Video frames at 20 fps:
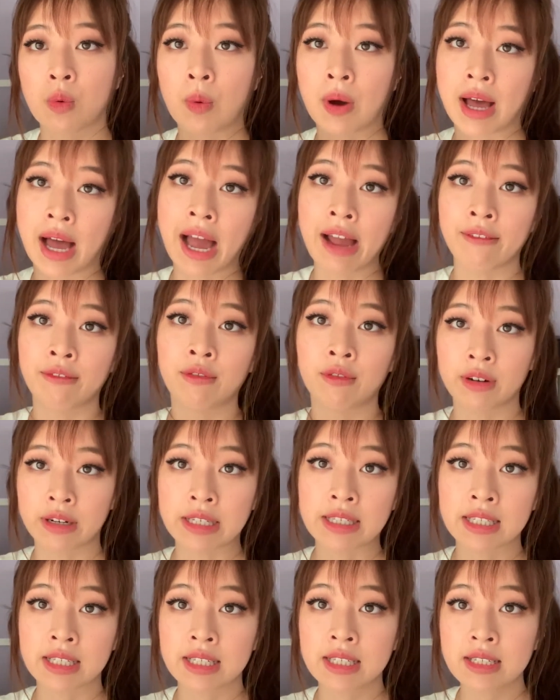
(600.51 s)
what I've
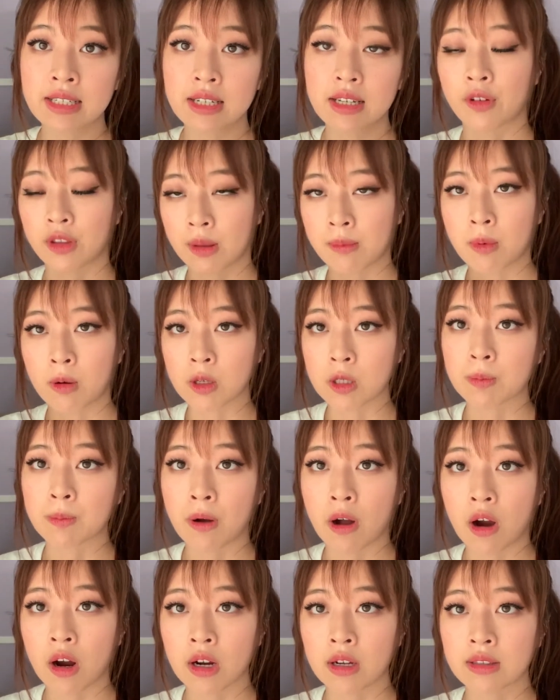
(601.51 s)
written. For the most
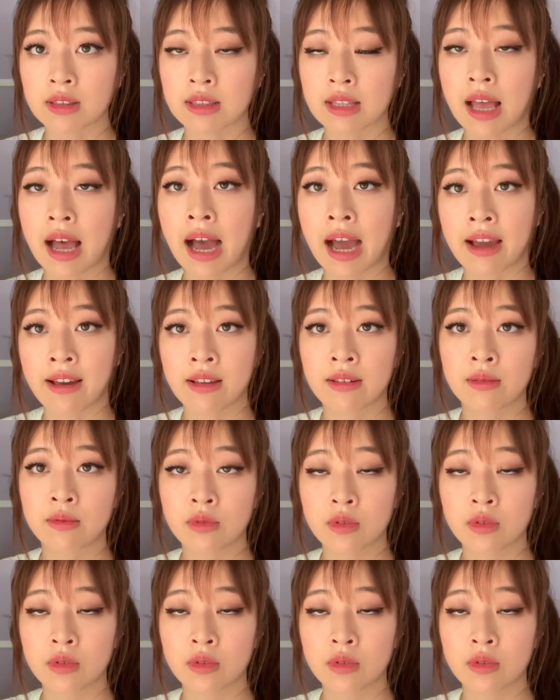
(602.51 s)
part, I